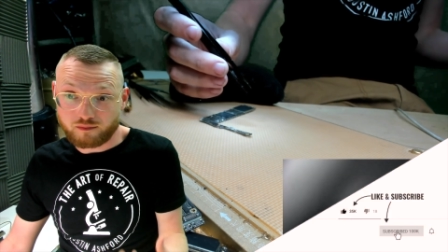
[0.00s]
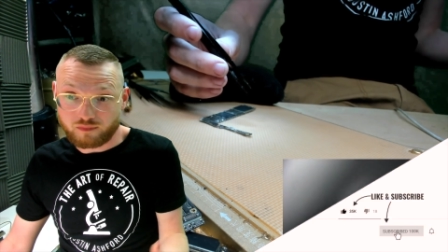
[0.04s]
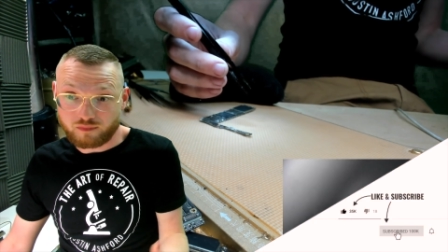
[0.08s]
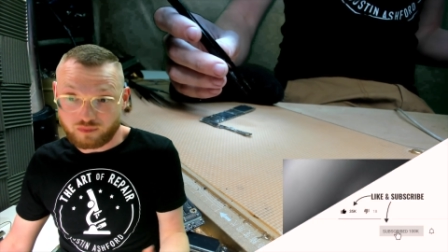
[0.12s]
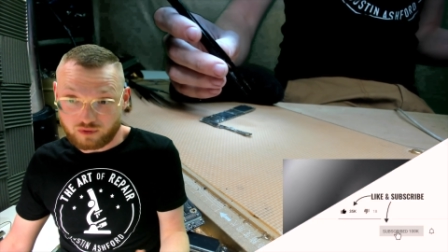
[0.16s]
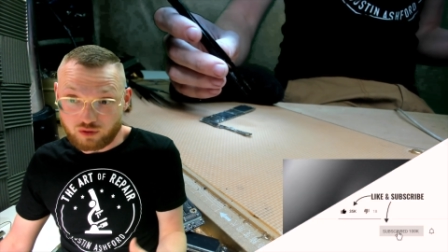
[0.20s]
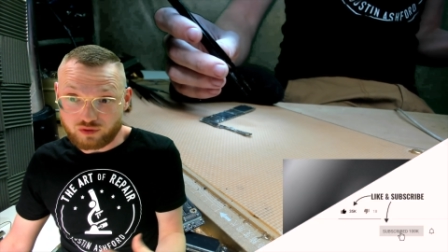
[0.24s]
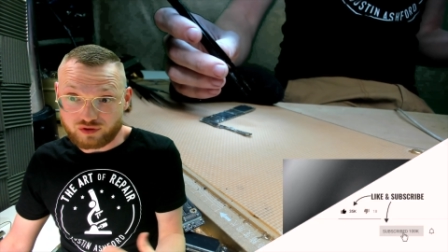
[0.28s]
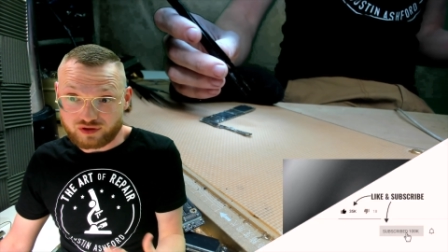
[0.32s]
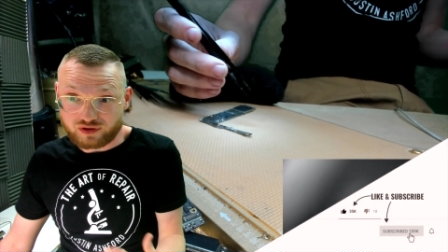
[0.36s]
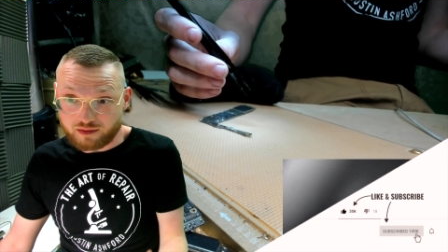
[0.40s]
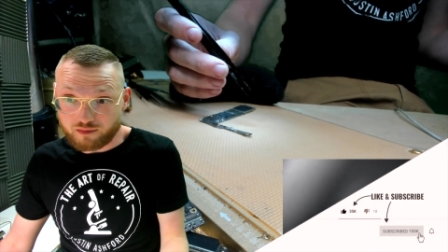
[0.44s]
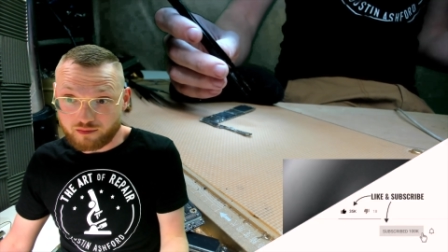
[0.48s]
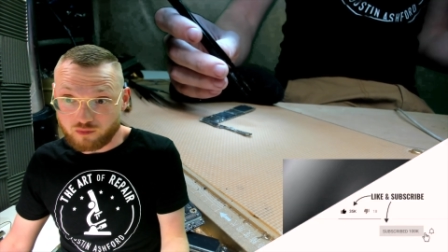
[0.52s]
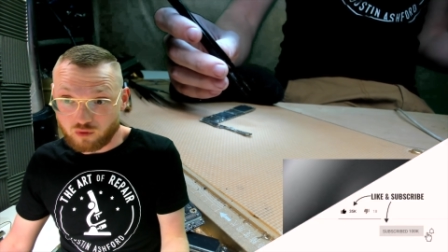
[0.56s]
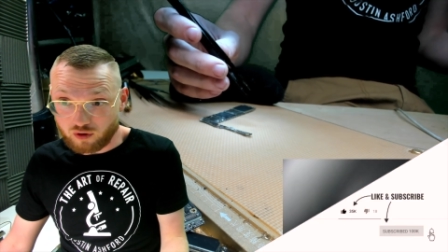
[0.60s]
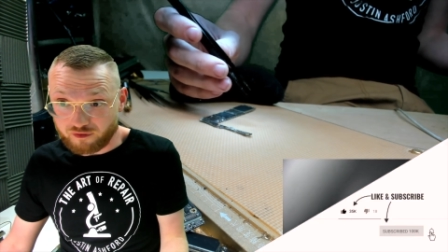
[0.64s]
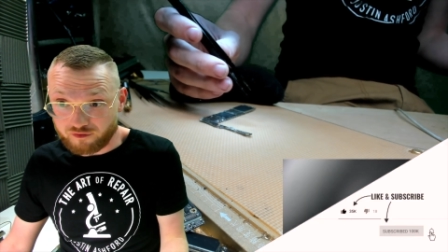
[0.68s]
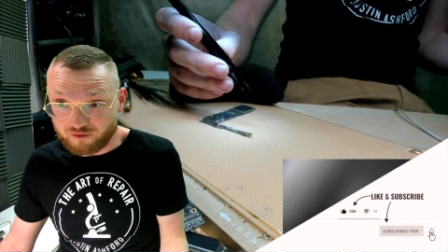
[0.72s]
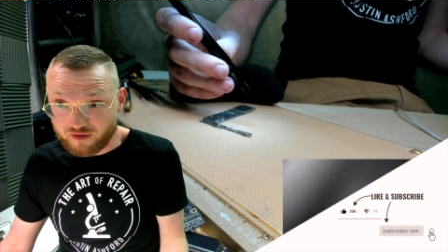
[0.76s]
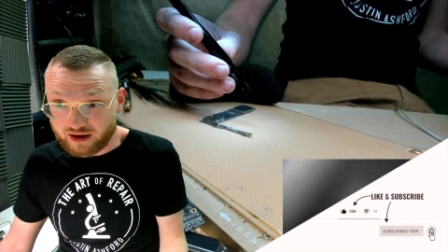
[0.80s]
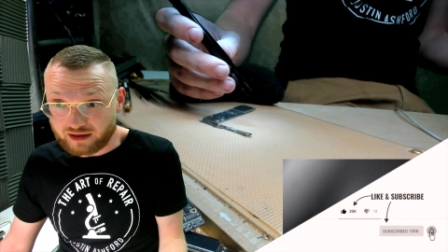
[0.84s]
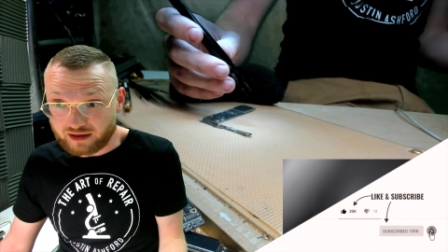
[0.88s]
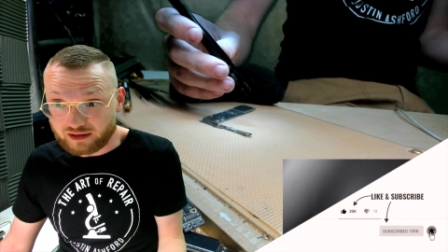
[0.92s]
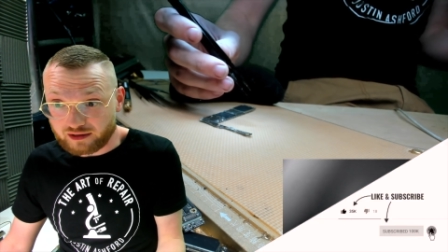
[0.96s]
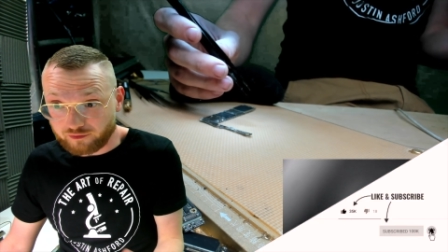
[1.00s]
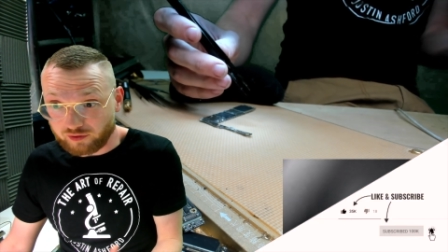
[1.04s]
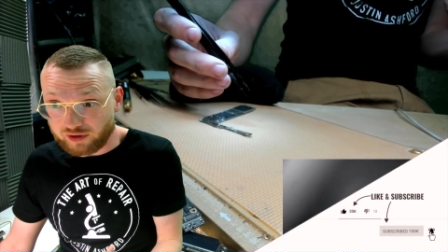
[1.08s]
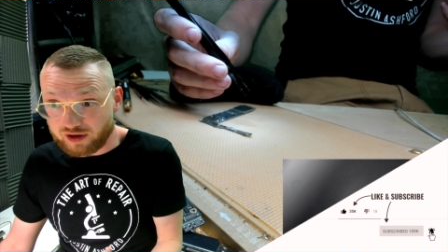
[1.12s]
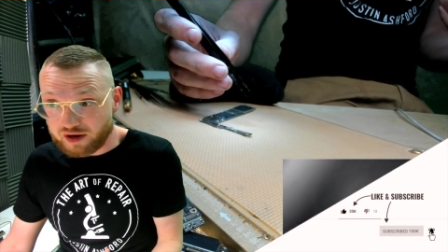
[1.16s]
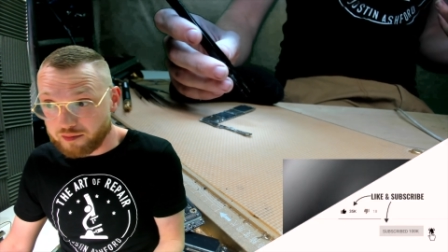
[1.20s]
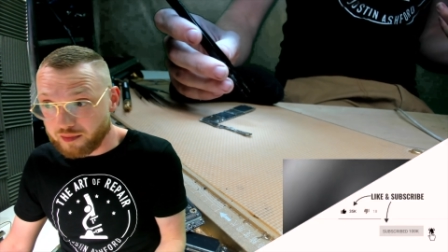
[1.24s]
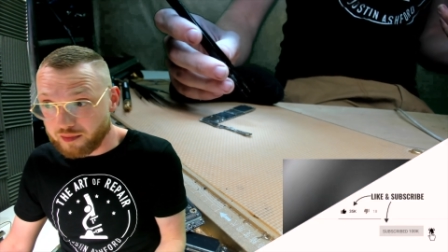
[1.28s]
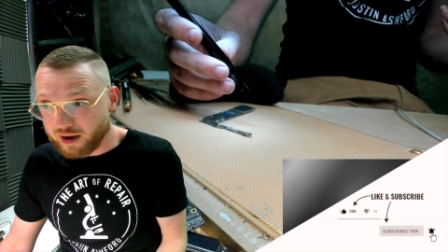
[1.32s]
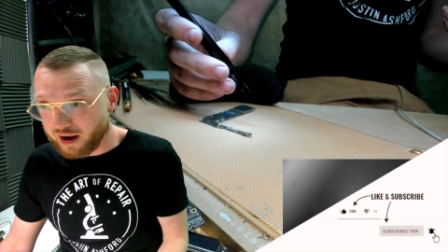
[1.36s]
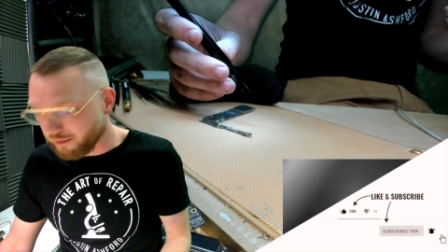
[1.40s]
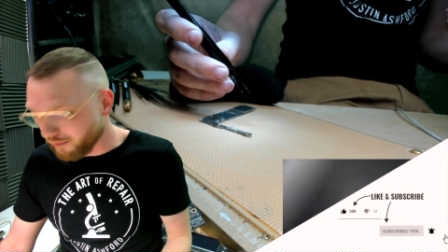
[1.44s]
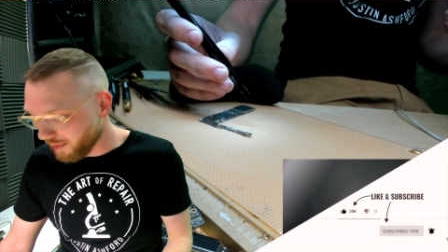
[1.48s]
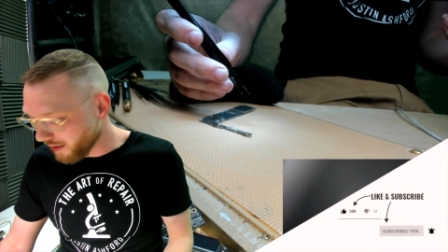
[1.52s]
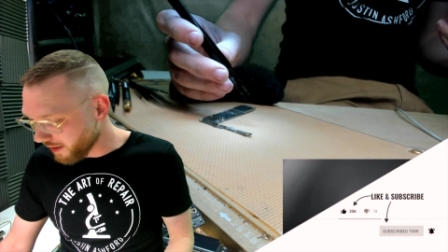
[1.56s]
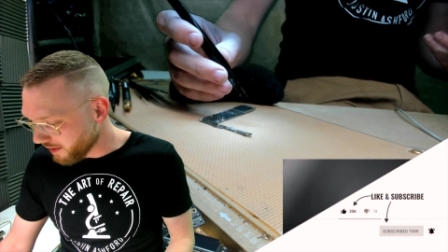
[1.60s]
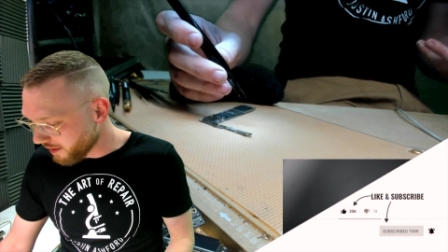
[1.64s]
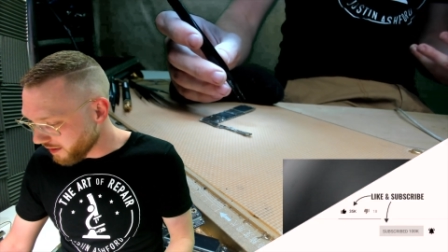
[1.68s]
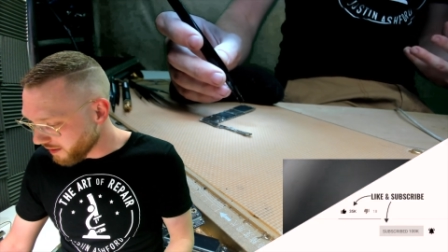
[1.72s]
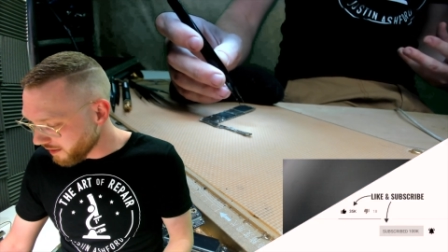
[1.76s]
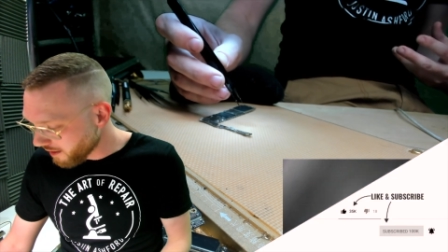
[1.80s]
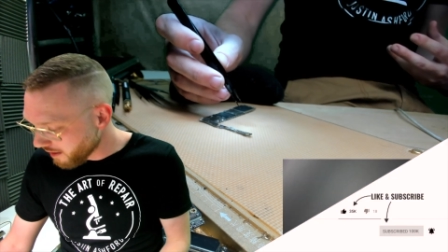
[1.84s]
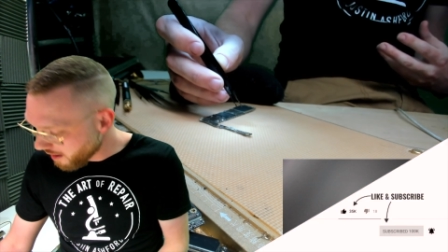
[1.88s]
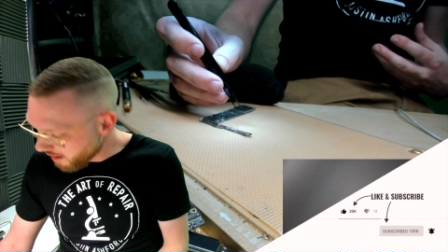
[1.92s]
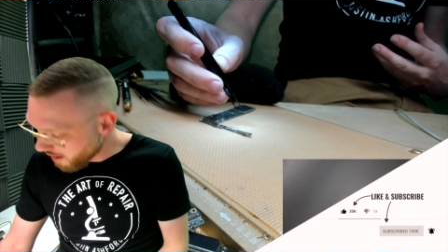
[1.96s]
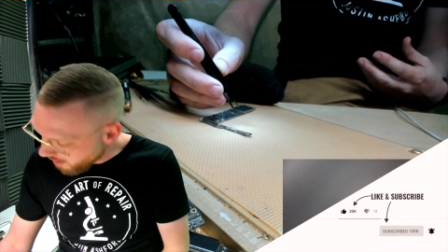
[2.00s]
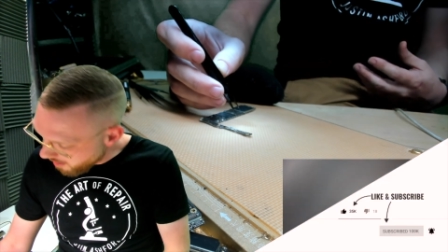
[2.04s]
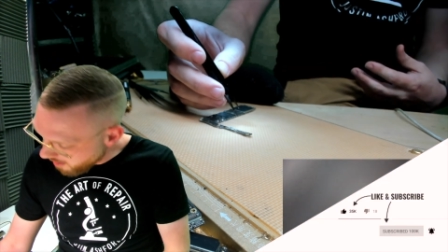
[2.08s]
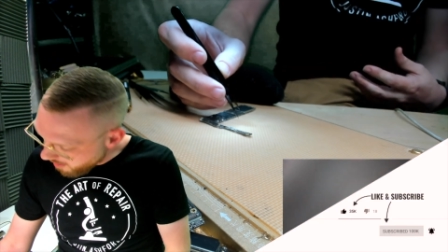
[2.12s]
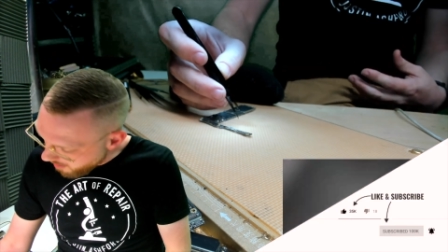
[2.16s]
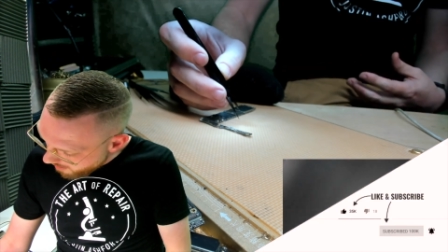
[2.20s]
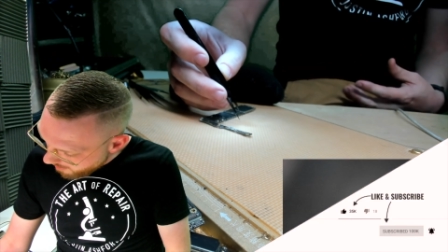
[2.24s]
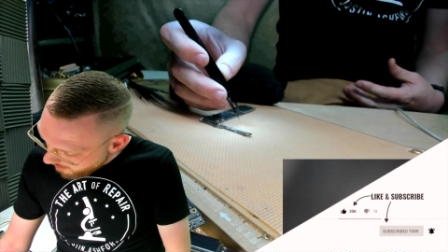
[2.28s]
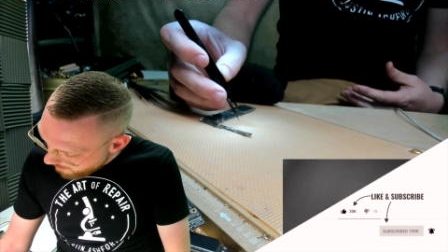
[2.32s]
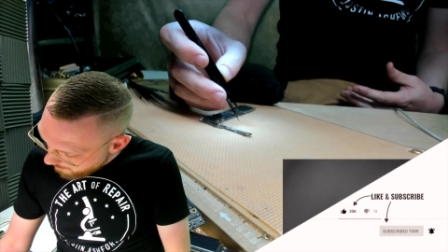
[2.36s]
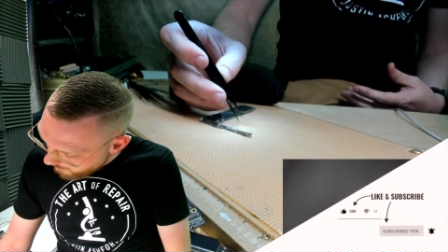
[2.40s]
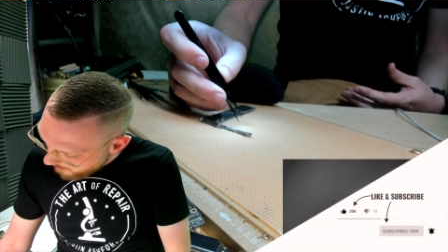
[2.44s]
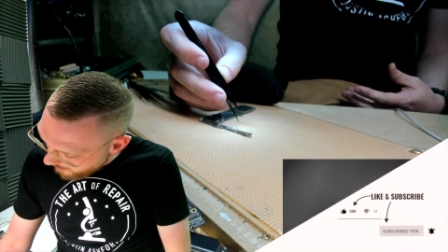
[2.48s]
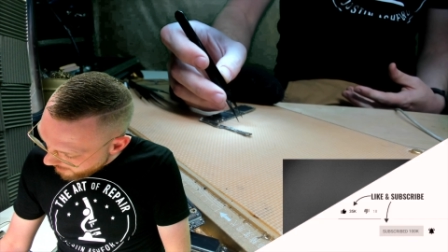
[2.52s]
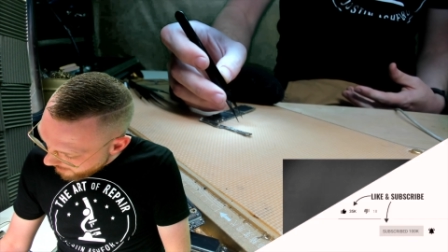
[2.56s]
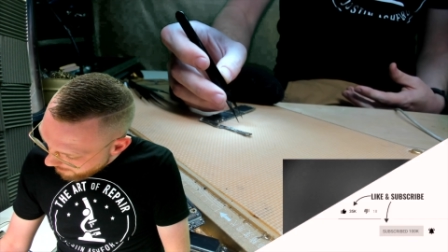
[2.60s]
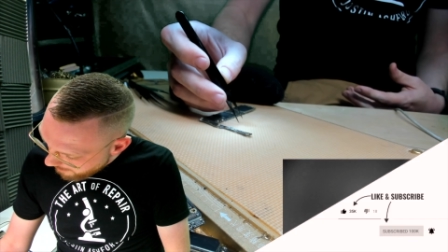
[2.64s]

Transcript: use them more effectively, in my opinion. But